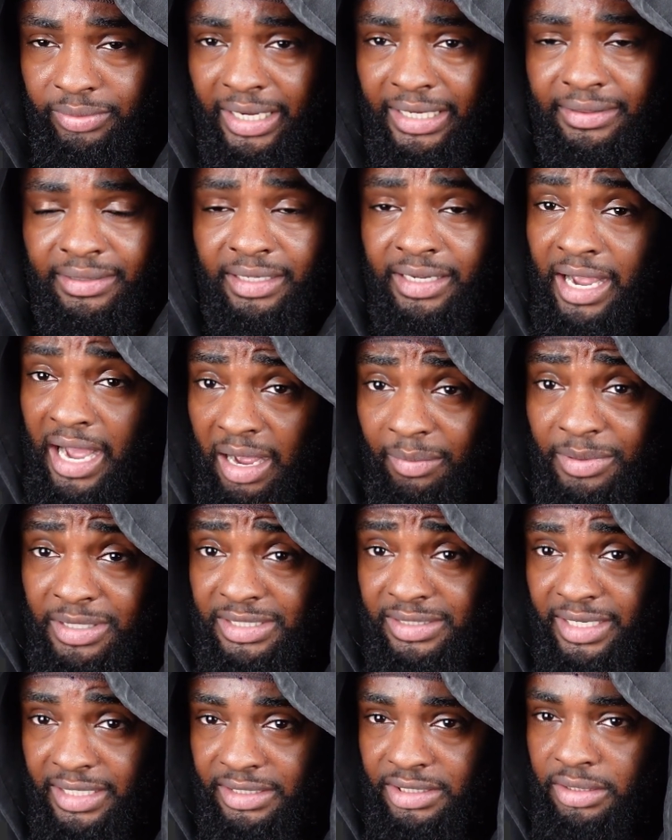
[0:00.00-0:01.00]
Like the comment
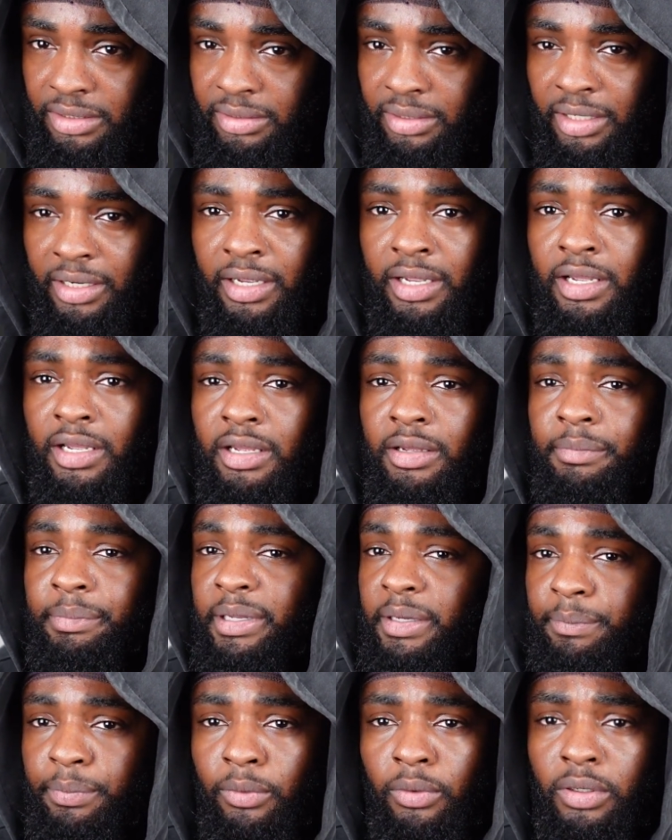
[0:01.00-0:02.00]
section,
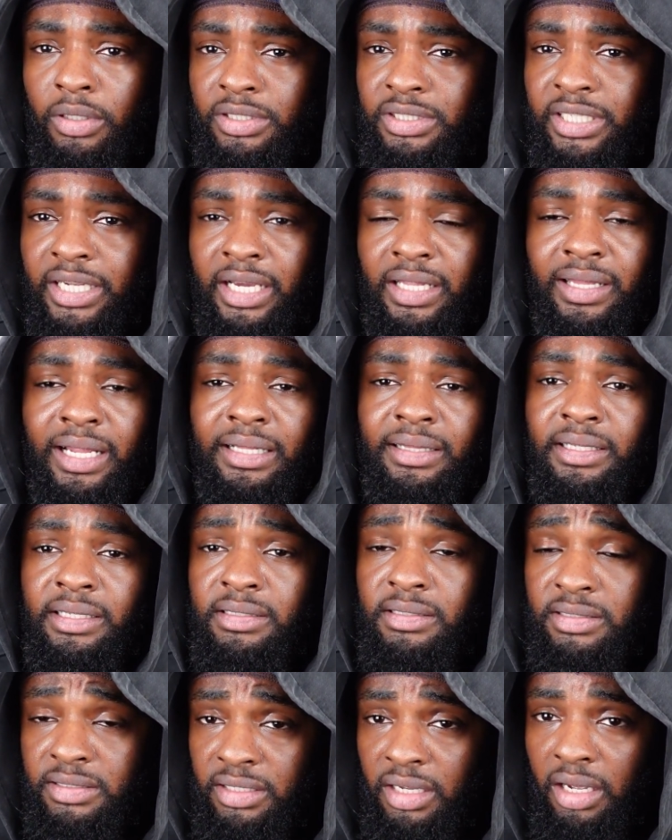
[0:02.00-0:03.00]
people are saying like
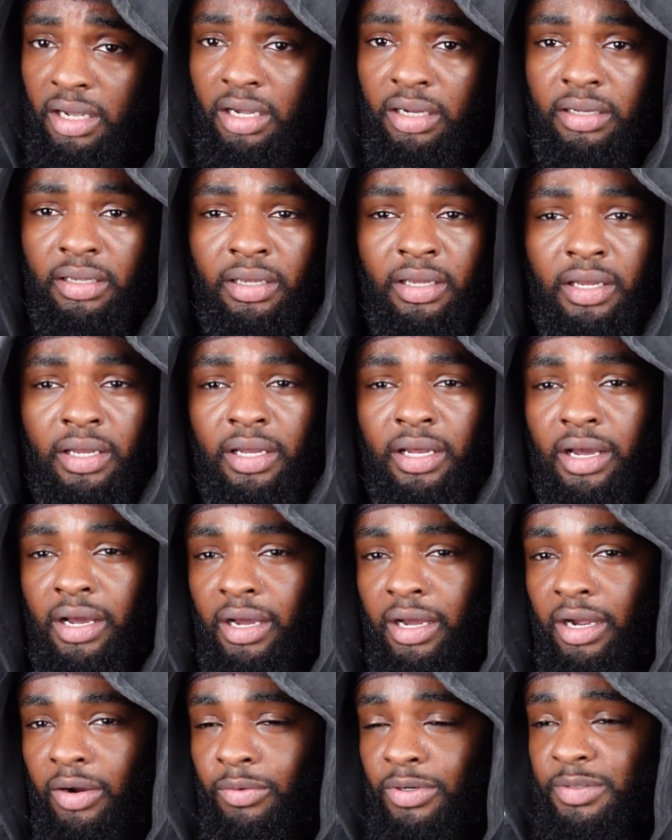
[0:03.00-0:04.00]
these suck,
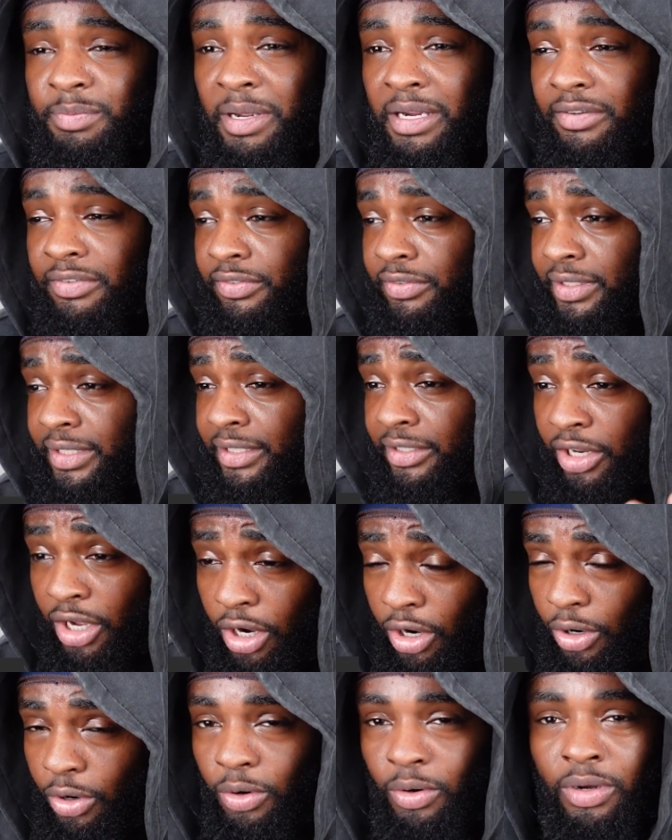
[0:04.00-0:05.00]
respectively
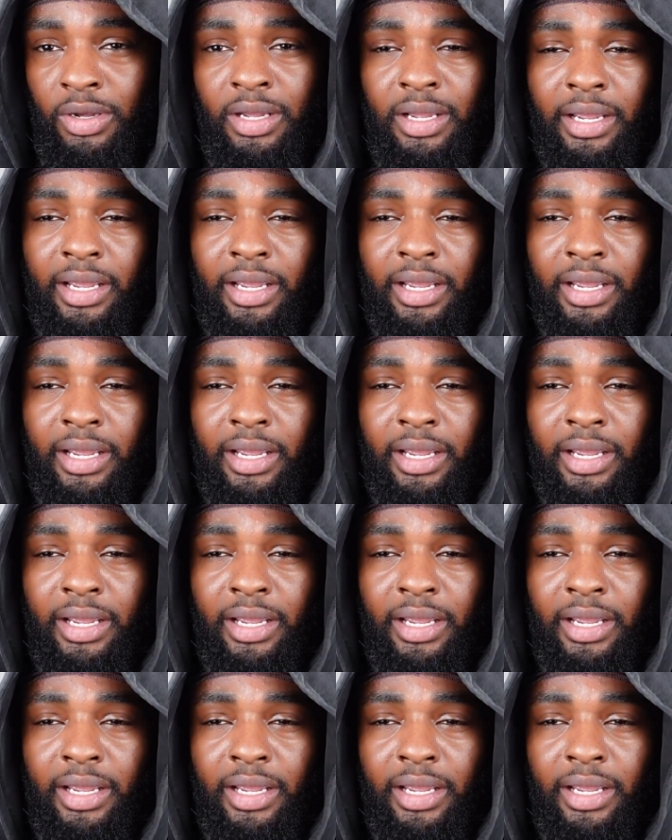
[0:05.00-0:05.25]
no.